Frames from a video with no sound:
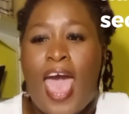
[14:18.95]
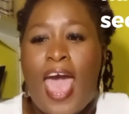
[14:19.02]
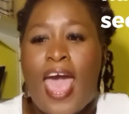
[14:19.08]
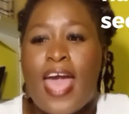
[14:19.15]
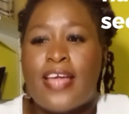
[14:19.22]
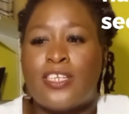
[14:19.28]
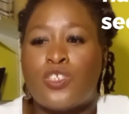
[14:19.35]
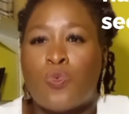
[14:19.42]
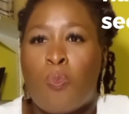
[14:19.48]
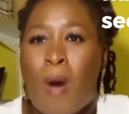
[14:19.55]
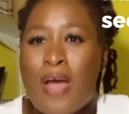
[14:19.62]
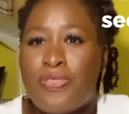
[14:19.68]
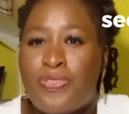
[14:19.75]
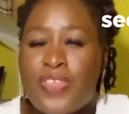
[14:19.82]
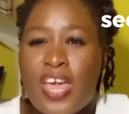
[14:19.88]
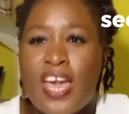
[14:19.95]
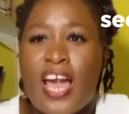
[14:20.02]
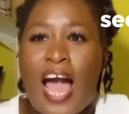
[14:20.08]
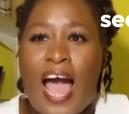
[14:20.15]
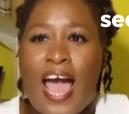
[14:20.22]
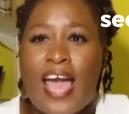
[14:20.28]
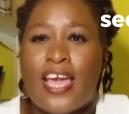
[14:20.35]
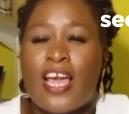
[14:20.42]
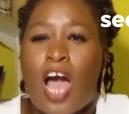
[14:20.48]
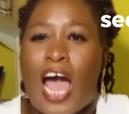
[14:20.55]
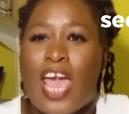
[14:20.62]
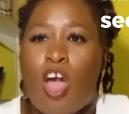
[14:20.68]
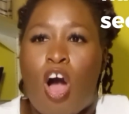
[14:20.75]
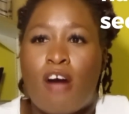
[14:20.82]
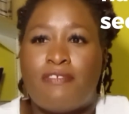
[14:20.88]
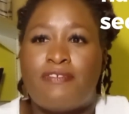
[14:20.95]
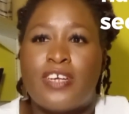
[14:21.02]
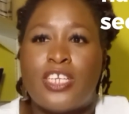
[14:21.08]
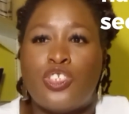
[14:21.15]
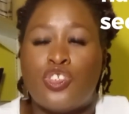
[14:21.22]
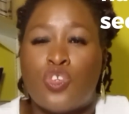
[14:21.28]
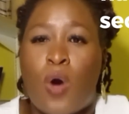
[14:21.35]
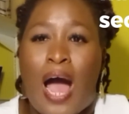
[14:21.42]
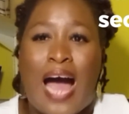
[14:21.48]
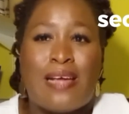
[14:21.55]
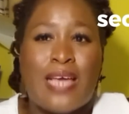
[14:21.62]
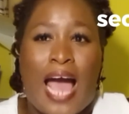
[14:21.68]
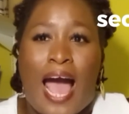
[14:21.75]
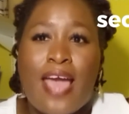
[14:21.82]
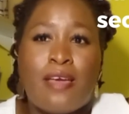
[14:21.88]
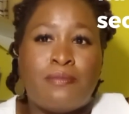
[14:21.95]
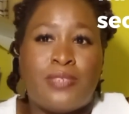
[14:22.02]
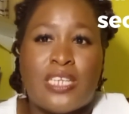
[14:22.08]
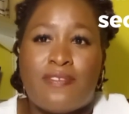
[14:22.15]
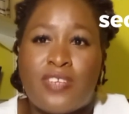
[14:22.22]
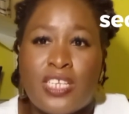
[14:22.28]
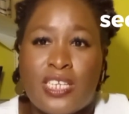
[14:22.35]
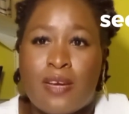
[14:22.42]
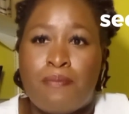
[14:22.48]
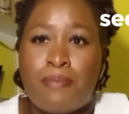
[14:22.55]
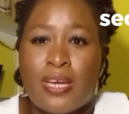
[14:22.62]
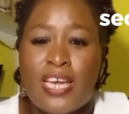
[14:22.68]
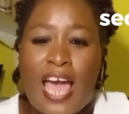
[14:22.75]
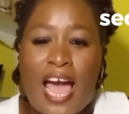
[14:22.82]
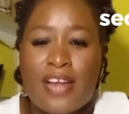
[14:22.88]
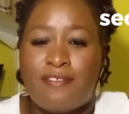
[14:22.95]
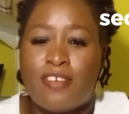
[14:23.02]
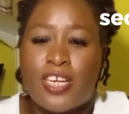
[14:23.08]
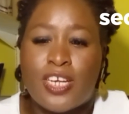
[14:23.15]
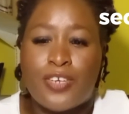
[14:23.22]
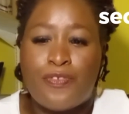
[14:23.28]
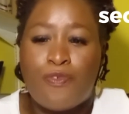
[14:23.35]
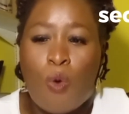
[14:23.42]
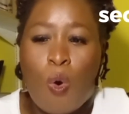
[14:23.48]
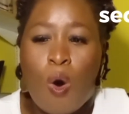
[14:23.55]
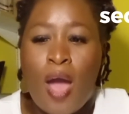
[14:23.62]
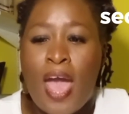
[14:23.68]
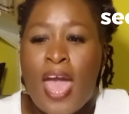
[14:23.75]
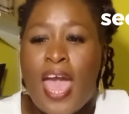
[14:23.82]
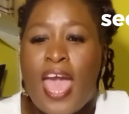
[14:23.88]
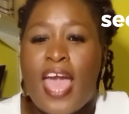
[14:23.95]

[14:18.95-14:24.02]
And one thing I often, you know, I am definitely a big advocate for